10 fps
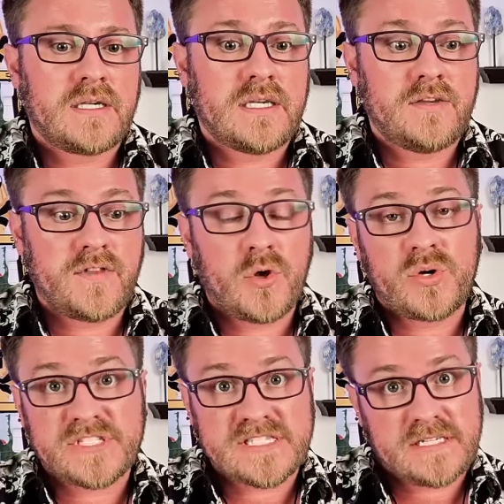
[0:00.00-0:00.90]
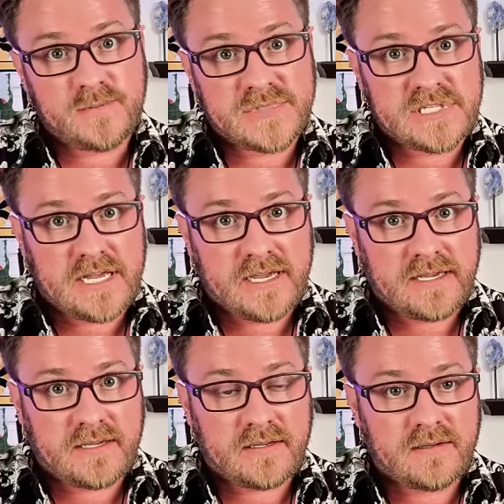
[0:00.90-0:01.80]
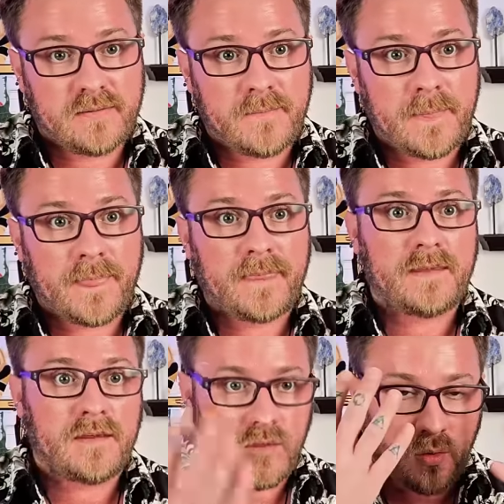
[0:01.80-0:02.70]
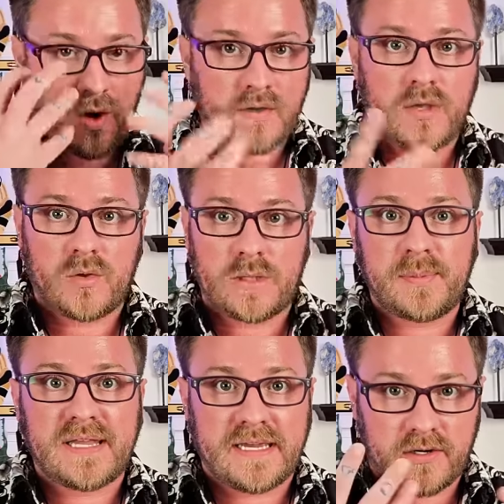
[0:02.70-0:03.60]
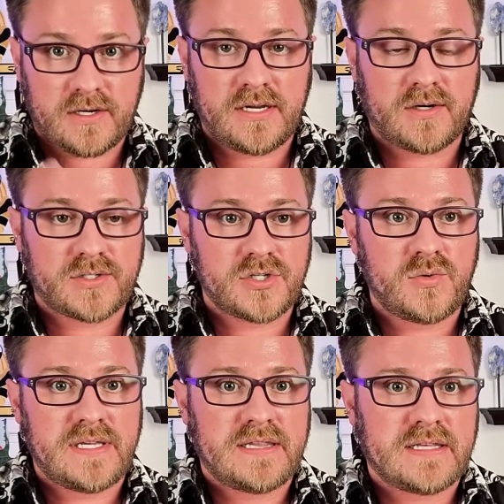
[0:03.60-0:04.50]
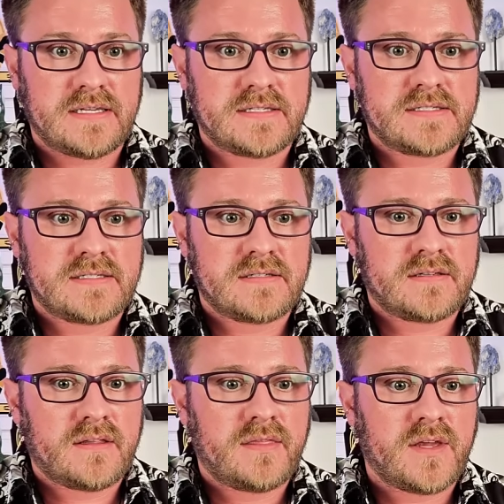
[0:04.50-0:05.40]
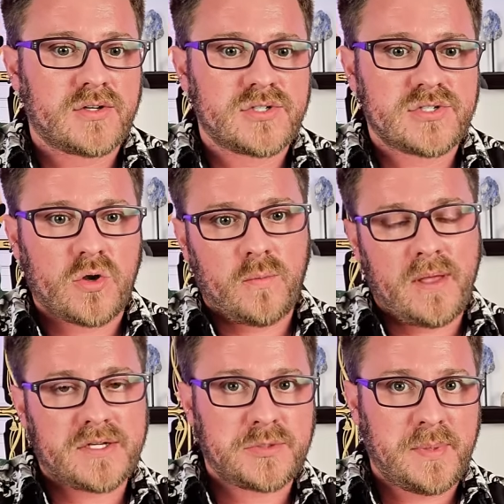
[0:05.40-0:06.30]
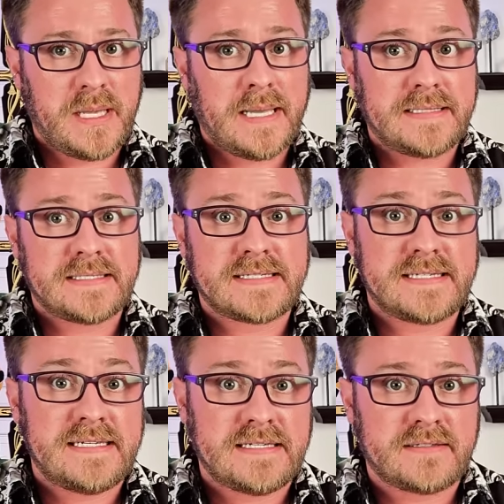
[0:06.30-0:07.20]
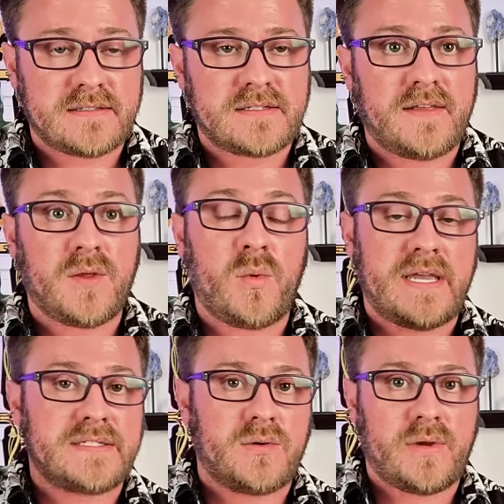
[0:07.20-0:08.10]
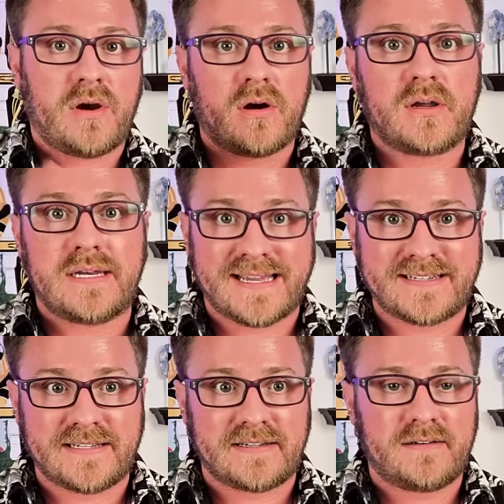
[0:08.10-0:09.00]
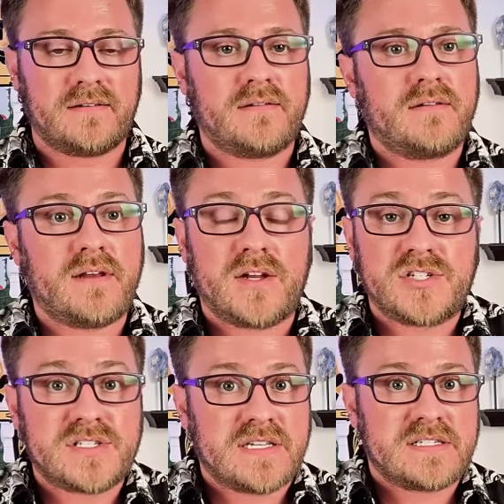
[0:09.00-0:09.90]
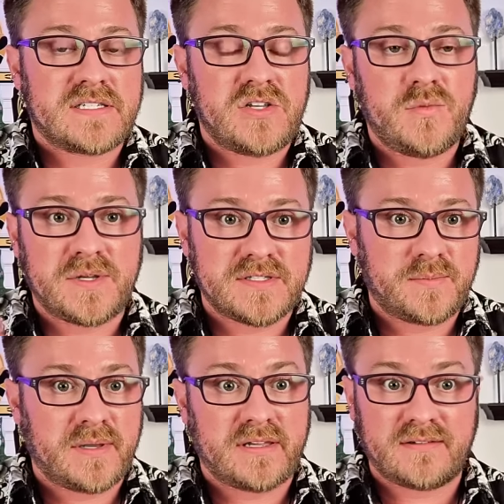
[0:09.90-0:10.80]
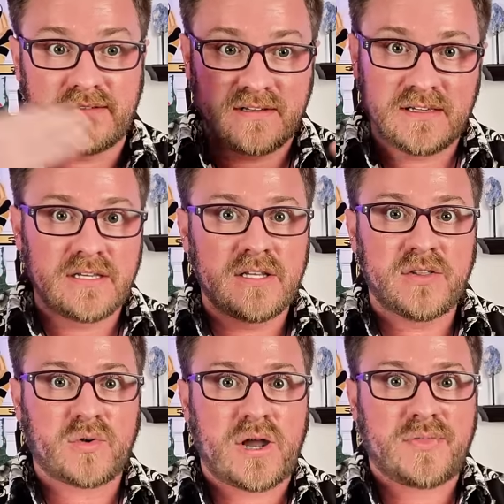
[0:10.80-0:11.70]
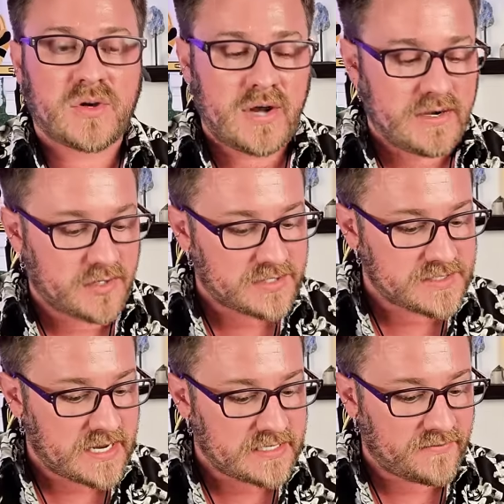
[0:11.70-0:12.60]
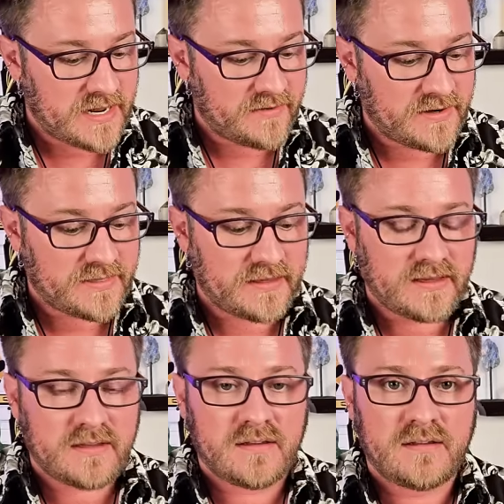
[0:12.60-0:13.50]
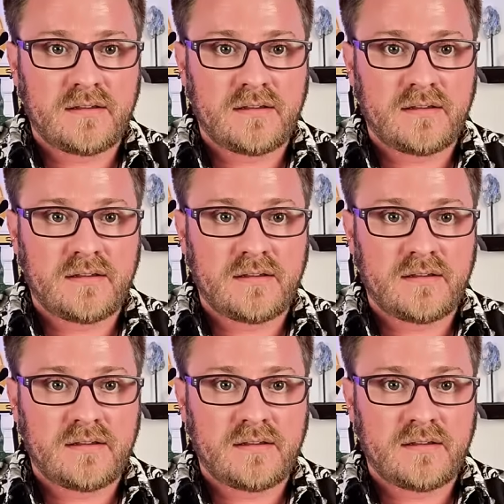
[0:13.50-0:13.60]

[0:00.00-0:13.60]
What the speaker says: Even though it seems like you are the only player here doing this, there's so much behind the scenes and the ways that we are connected, not just us as humans, but throughout the grander design of everything,